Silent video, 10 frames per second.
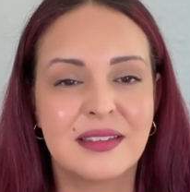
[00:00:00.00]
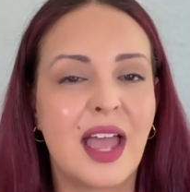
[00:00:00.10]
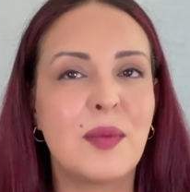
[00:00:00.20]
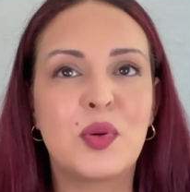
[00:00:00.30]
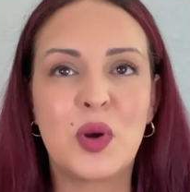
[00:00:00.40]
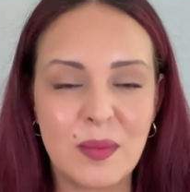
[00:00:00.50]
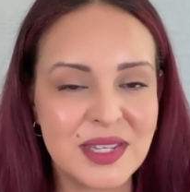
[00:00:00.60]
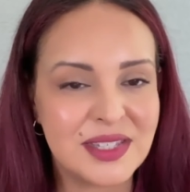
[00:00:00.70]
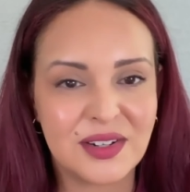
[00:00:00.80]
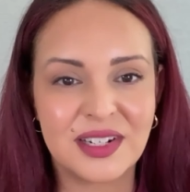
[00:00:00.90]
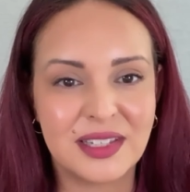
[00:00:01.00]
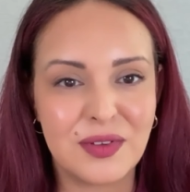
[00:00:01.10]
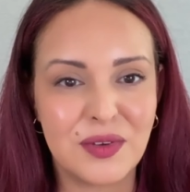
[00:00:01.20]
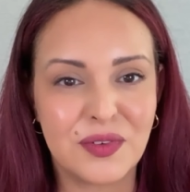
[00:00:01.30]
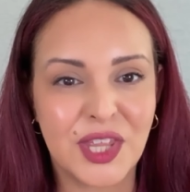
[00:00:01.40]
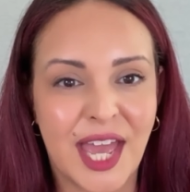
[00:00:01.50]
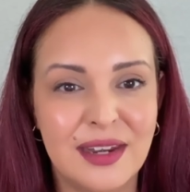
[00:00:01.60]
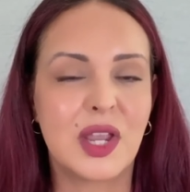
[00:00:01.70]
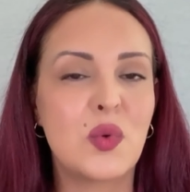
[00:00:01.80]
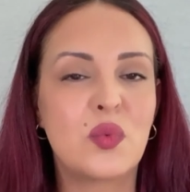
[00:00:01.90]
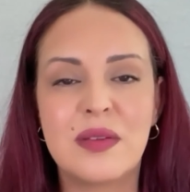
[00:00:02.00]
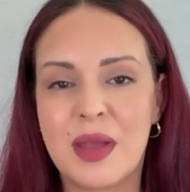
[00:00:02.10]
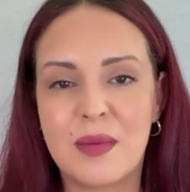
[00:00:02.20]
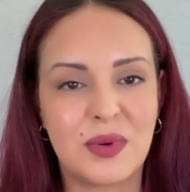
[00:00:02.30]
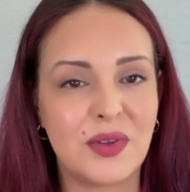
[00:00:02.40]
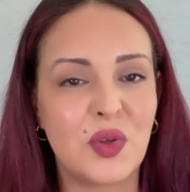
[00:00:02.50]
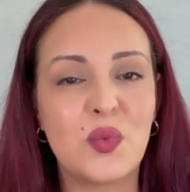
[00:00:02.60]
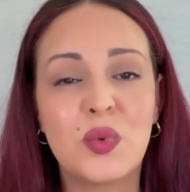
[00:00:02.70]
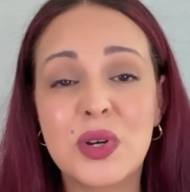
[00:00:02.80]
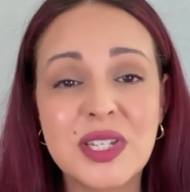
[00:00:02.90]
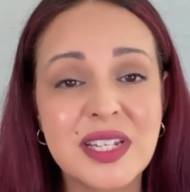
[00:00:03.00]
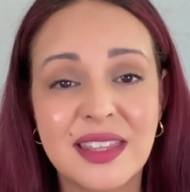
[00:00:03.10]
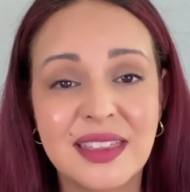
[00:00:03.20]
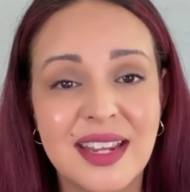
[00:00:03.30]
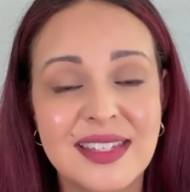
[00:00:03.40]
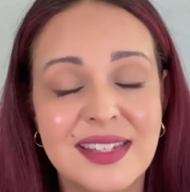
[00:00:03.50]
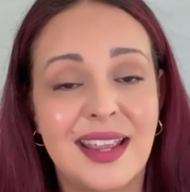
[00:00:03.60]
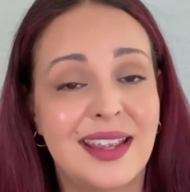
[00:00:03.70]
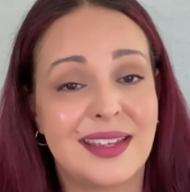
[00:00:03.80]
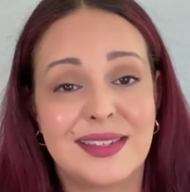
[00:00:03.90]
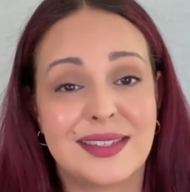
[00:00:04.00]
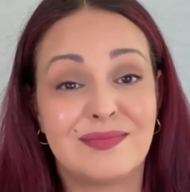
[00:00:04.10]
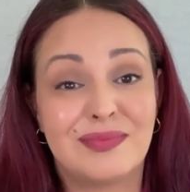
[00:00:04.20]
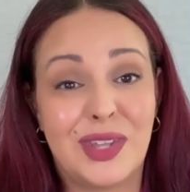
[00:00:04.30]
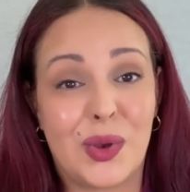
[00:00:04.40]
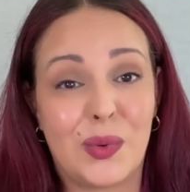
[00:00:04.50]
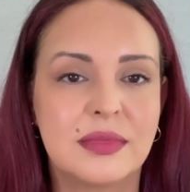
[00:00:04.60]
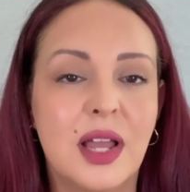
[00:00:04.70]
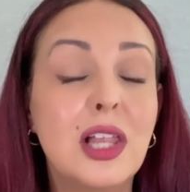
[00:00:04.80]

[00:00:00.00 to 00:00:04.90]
I promise they're gonna love you for that. Remember, the worst thing that they can say is no.